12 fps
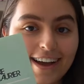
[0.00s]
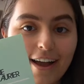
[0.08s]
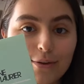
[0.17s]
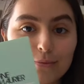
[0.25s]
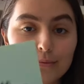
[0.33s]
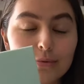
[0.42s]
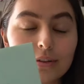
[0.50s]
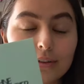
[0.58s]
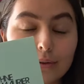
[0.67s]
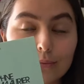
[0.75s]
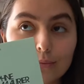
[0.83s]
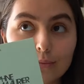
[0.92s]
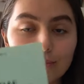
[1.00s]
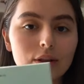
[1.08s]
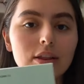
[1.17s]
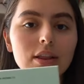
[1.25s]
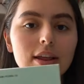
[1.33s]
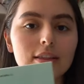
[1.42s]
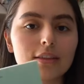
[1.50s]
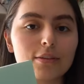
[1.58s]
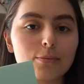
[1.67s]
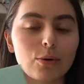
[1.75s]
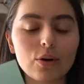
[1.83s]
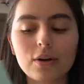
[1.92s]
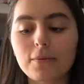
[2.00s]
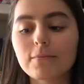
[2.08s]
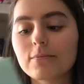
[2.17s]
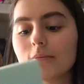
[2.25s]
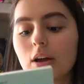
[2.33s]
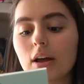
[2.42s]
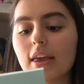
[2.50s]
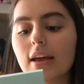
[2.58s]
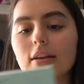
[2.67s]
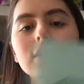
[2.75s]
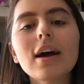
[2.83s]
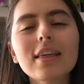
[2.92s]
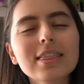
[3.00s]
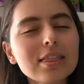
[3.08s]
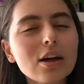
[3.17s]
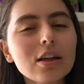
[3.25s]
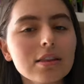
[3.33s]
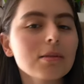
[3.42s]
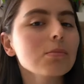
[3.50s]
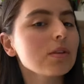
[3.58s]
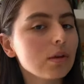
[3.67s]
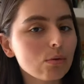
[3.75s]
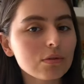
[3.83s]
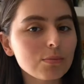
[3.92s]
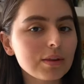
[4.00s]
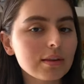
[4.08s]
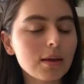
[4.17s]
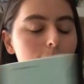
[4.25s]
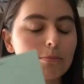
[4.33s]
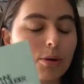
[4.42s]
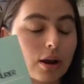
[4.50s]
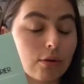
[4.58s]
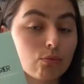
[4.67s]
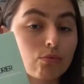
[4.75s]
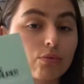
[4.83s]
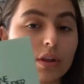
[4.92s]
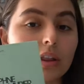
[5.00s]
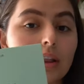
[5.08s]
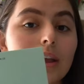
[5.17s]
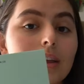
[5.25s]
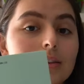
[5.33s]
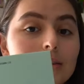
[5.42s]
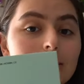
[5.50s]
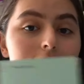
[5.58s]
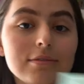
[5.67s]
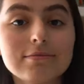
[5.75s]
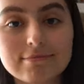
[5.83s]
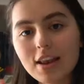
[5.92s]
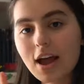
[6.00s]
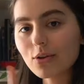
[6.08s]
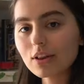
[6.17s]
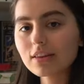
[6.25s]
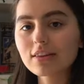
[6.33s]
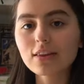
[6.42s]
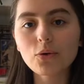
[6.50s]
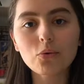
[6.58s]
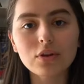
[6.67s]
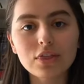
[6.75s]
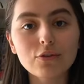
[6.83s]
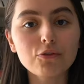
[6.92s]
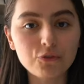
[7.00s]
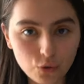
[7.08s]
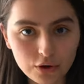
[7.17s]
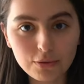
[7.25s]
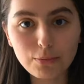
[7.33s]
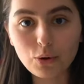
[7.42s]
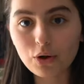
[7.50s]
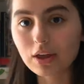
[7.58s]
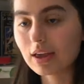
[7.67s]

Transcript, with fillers: I really, really like this book. Again, I thought something was missing, but I really liked it. Now let's see what the fourth book